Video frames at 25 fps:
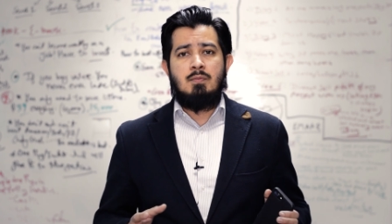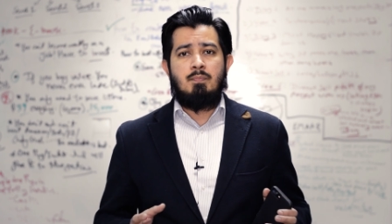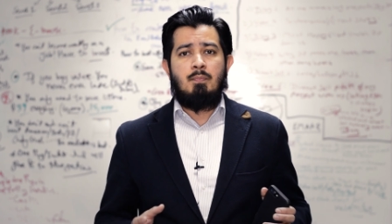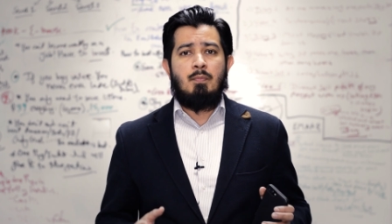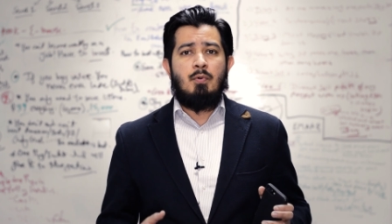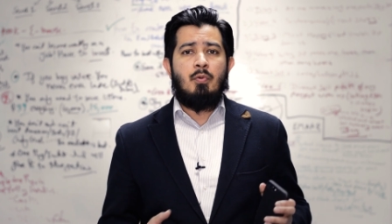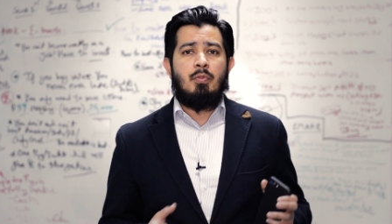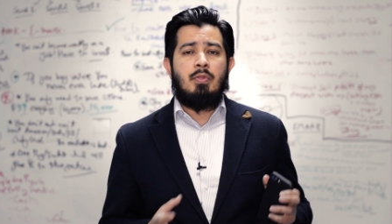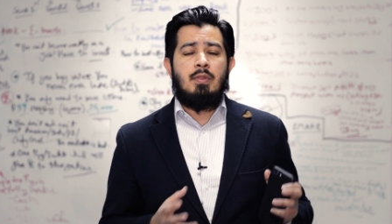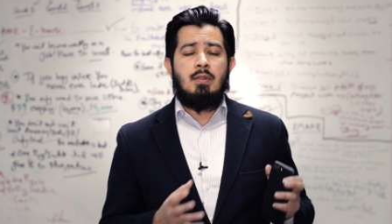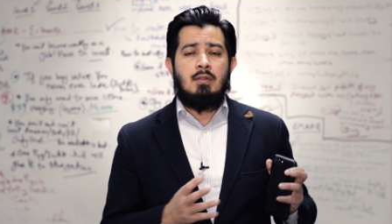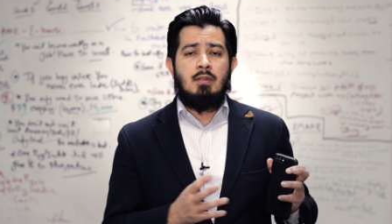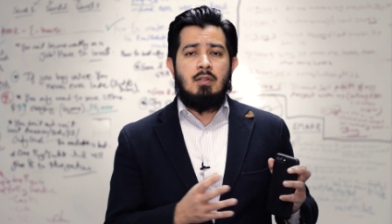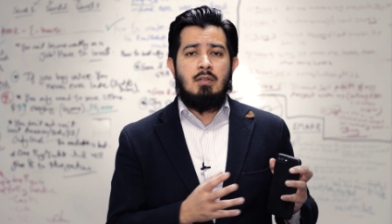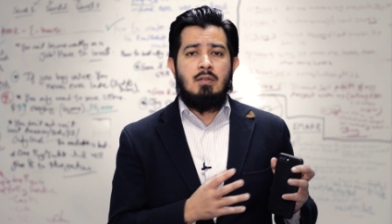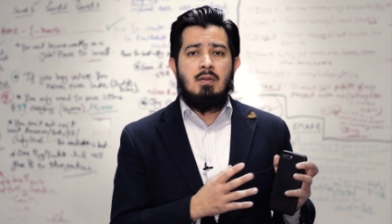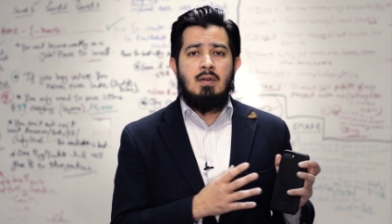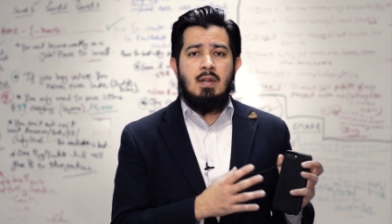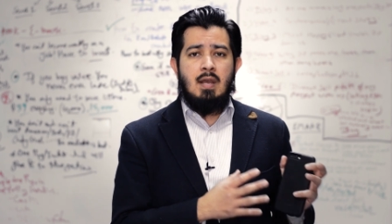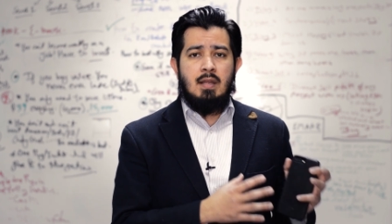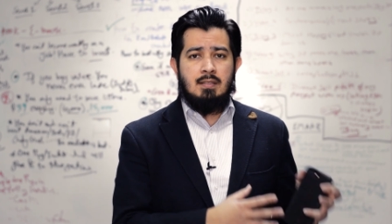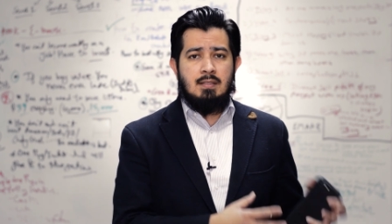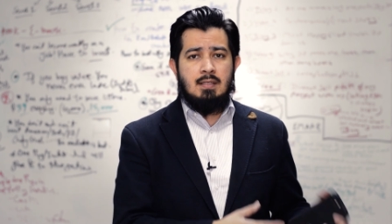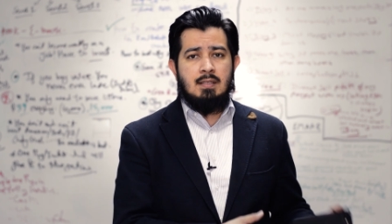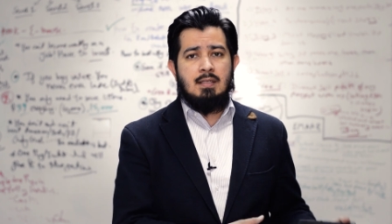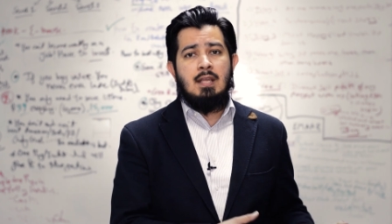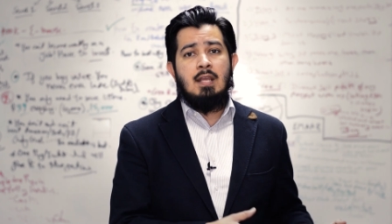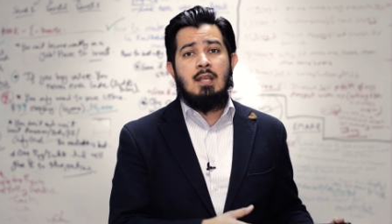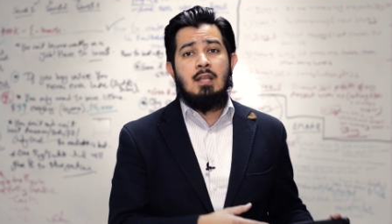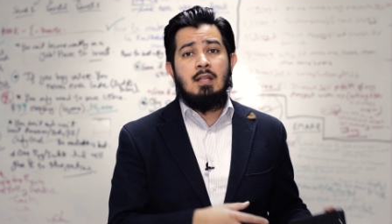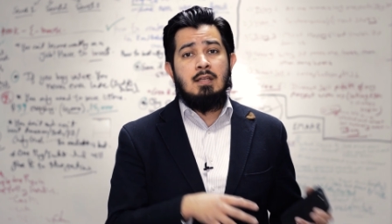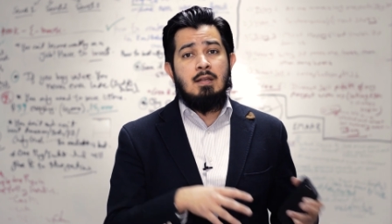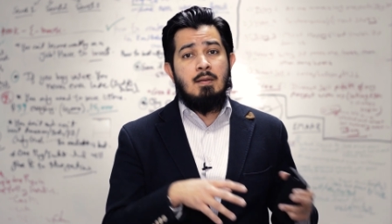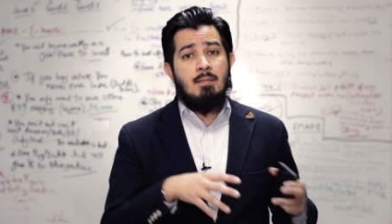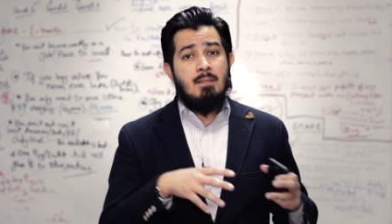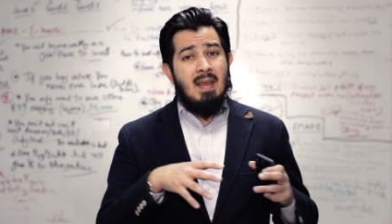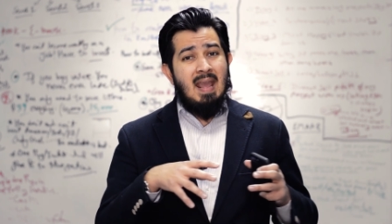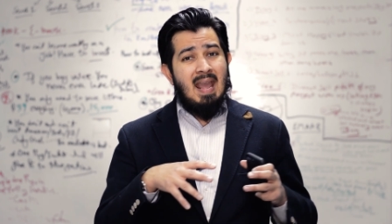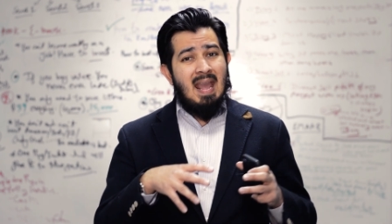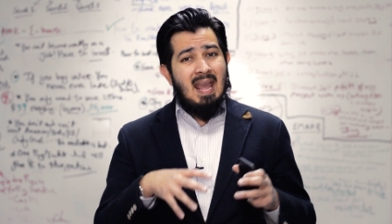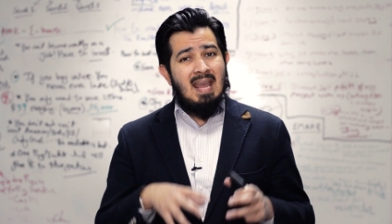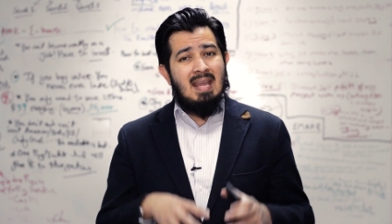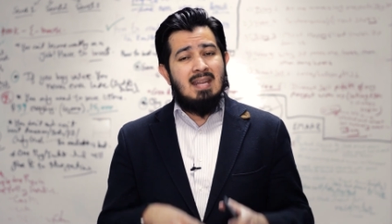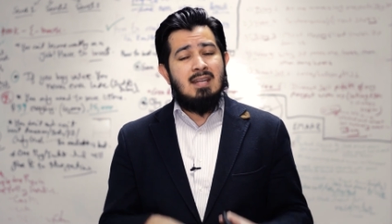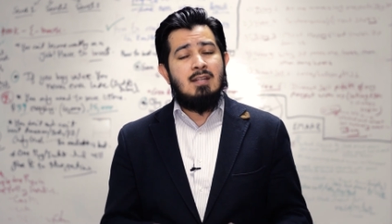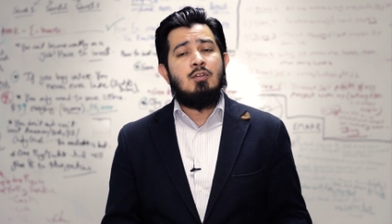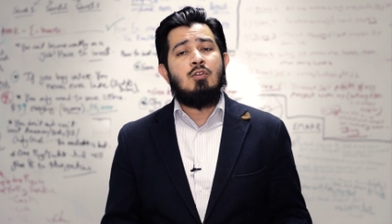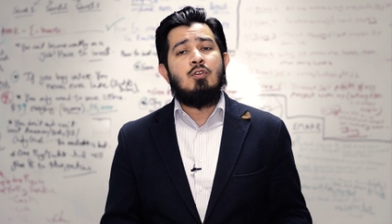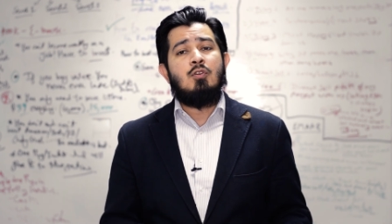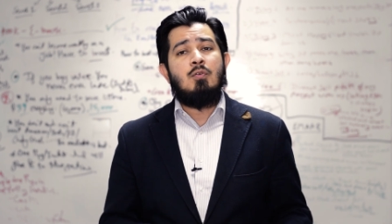both in the United Kingdom
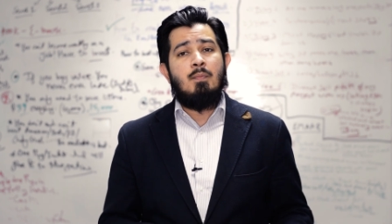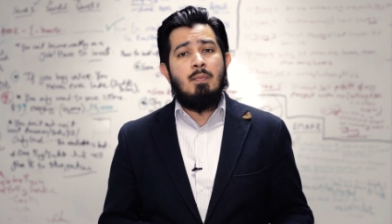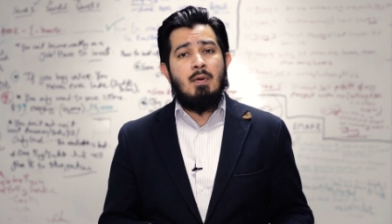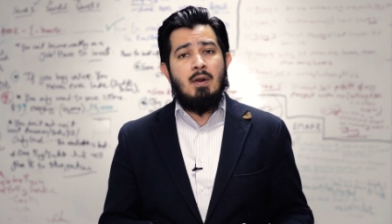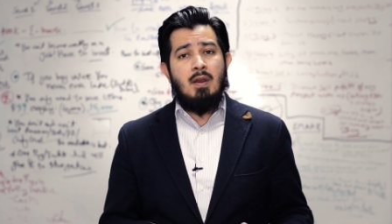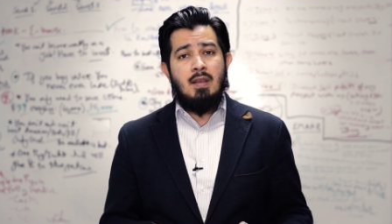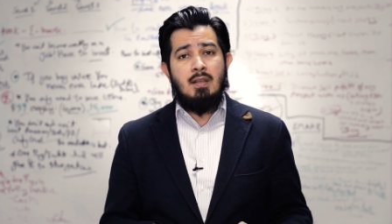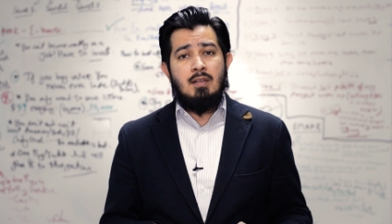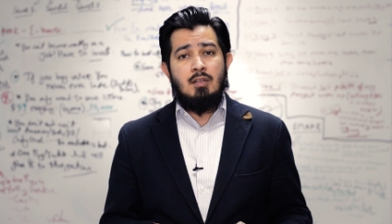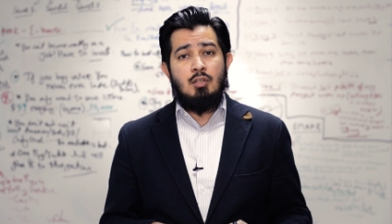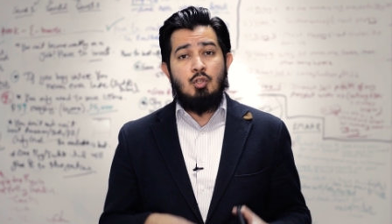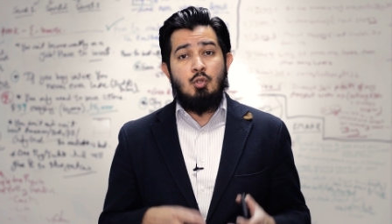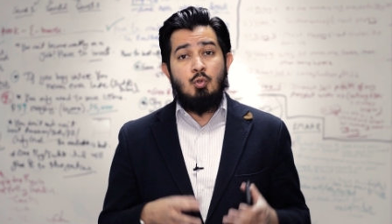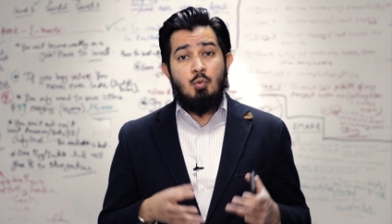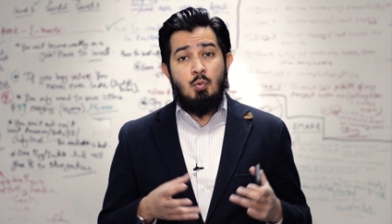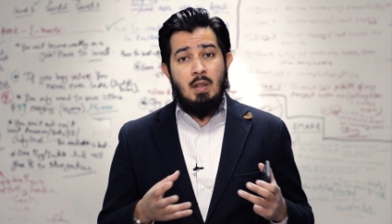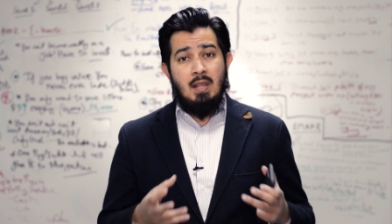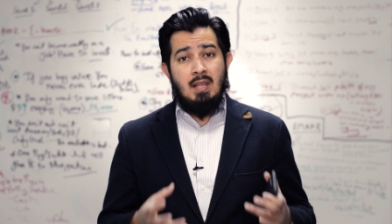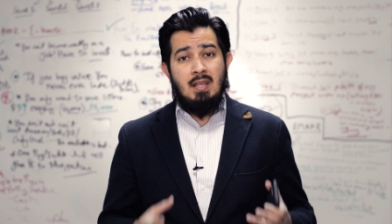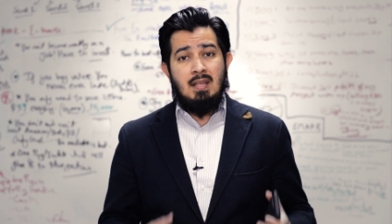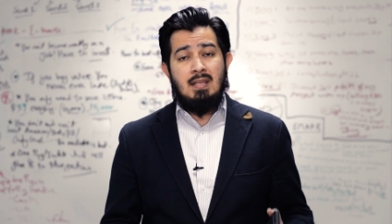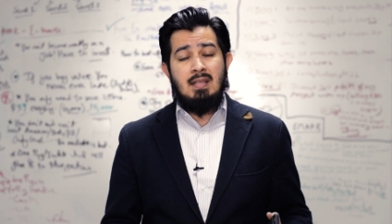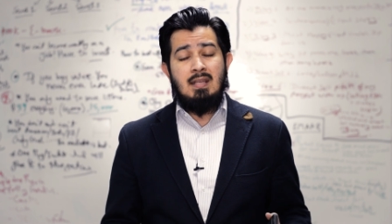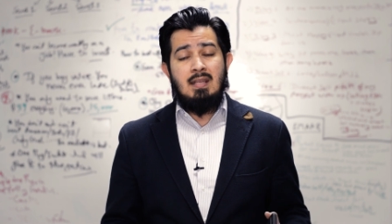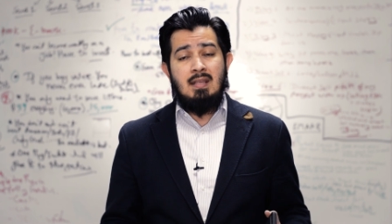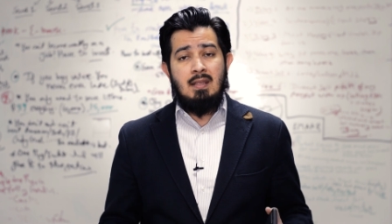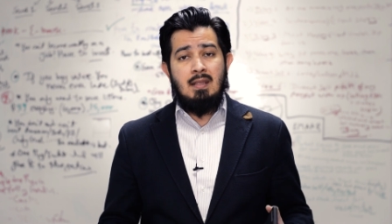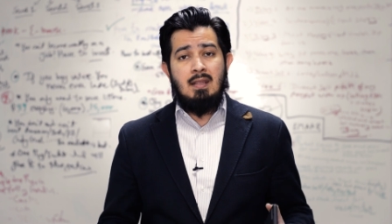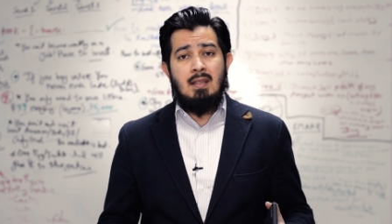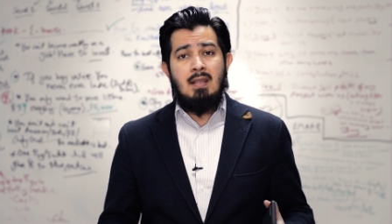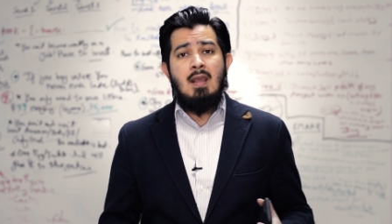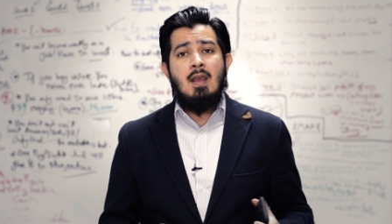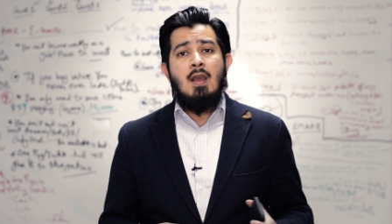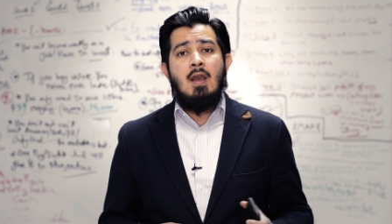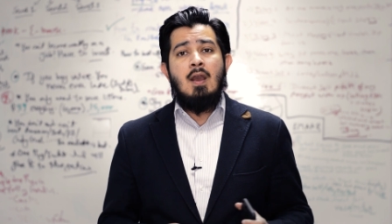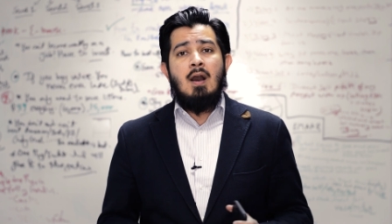and in Dubai, UAE,